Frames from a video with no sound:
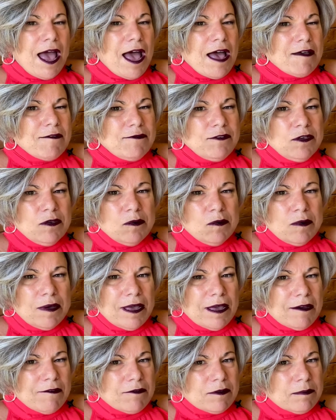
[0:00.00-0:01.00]
Have you
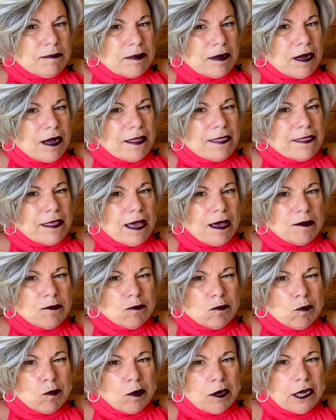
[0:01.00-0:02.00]
ever bought that
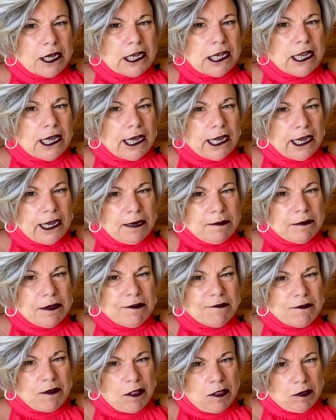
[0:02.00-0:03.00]
one item
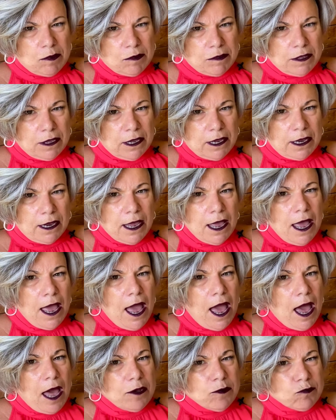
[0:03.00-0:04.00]
of clothing
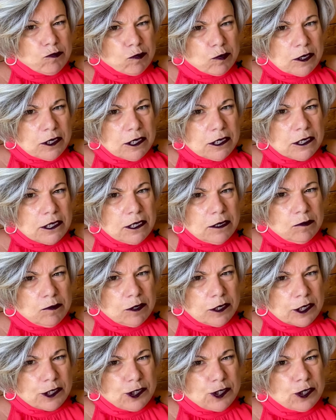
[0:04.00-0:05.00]
and really
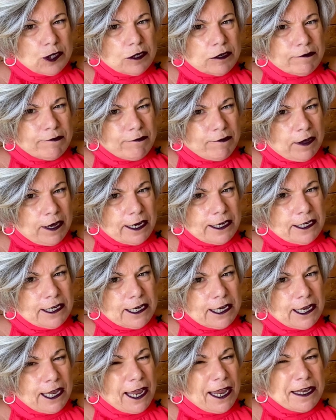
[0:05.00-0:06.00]
wish you could find it
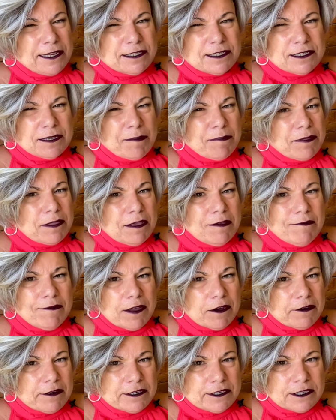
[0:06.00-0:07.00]
again, something
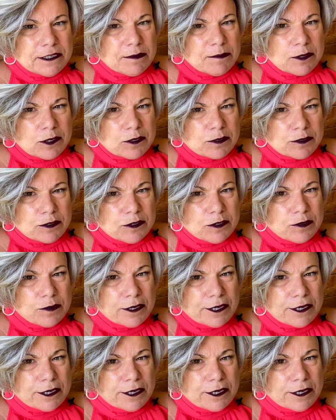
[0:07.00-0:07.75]
very similar to